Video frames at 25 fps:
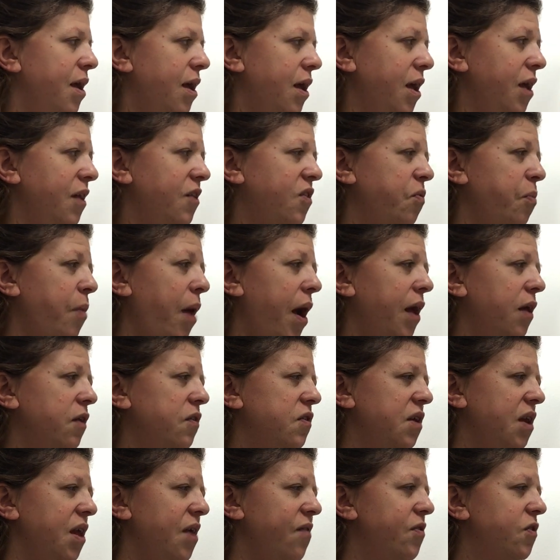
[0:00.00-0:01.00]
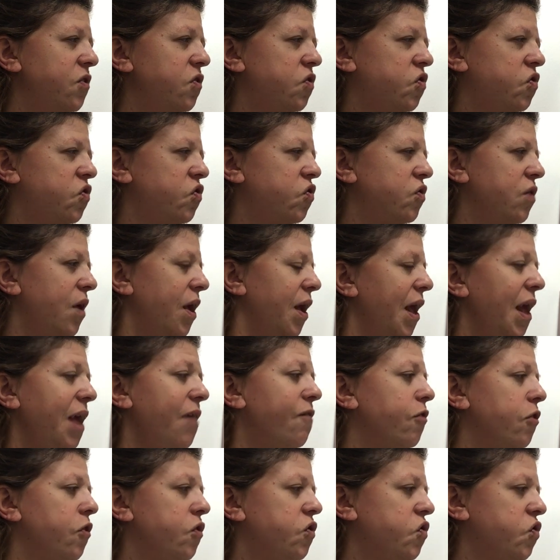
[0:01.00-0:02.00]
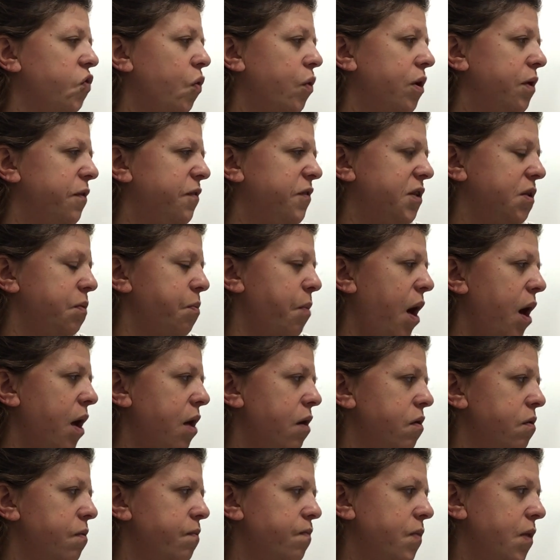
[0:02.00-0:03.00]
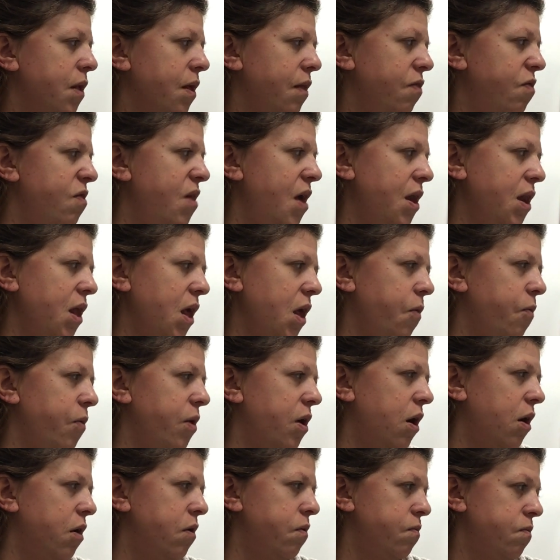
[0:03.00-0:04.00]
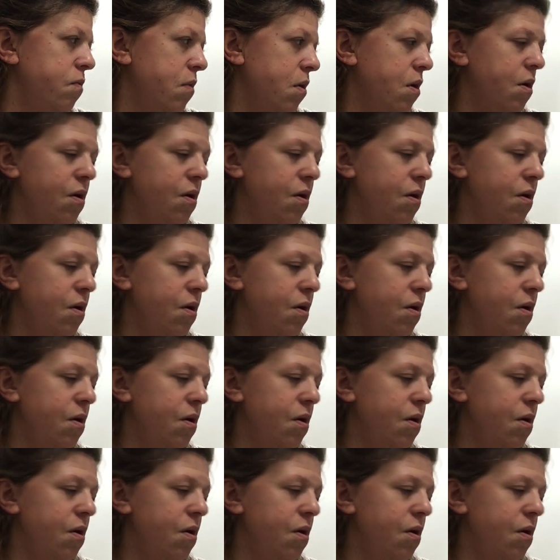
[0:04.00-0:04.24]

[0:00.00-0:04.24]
He smiled an even evil sort of smile. Then he went on.